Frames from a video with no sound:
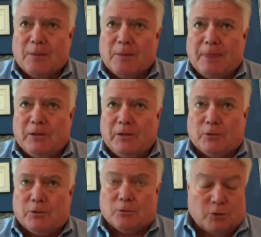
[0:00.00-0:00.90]

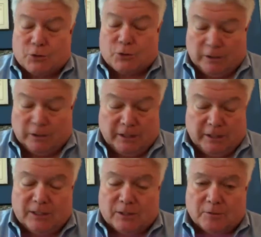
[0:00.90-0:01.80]
You certainly
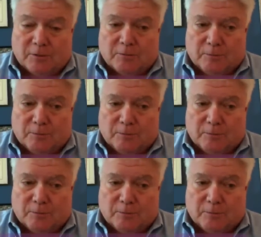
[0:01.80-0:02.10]
need to